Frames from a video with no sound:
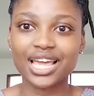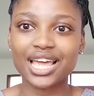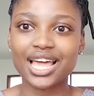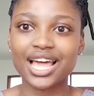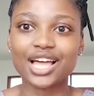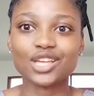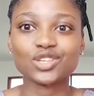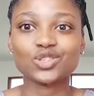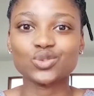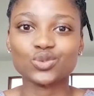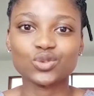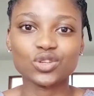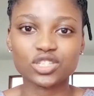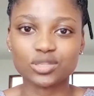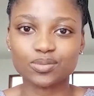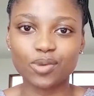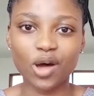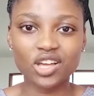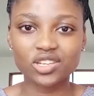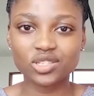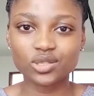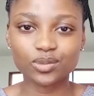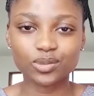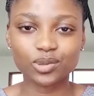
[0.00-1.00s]
as soon as
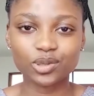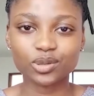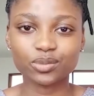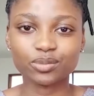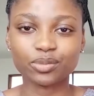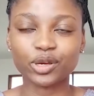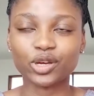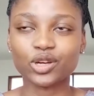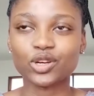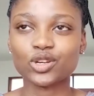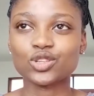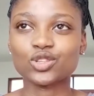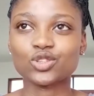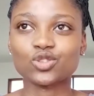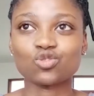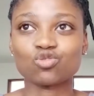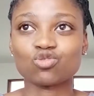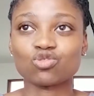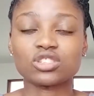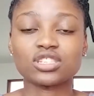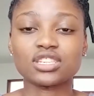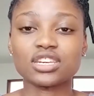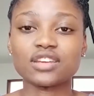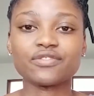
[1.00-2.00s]
possible because you
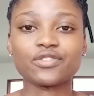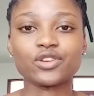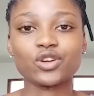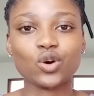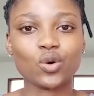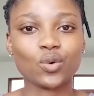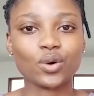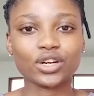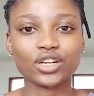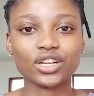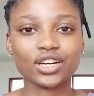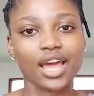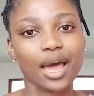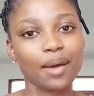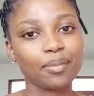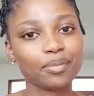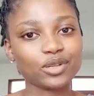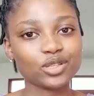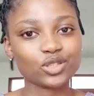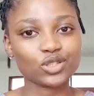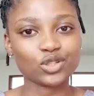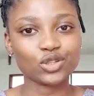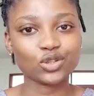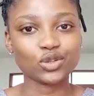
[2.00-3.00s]
just never know what could
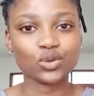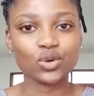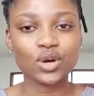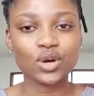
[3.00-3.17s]
happen to you